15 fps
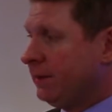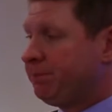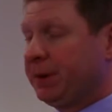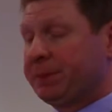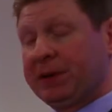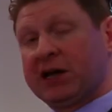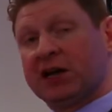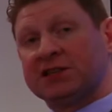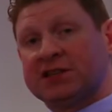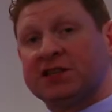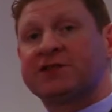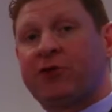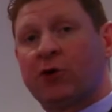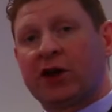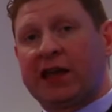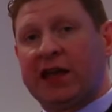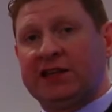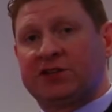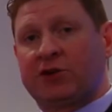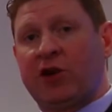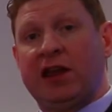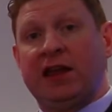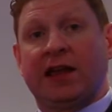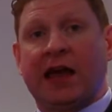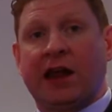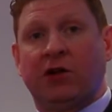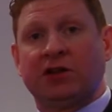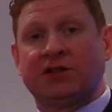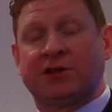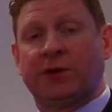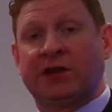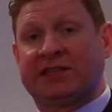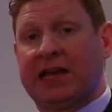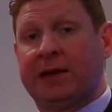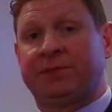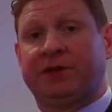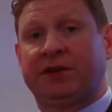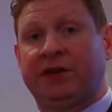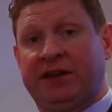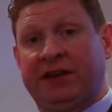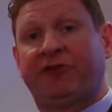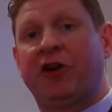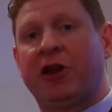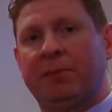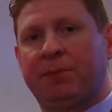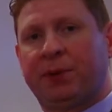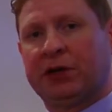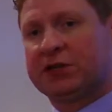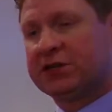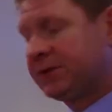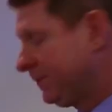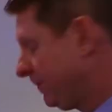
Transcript: But because this 4K screen can also accept different inputs,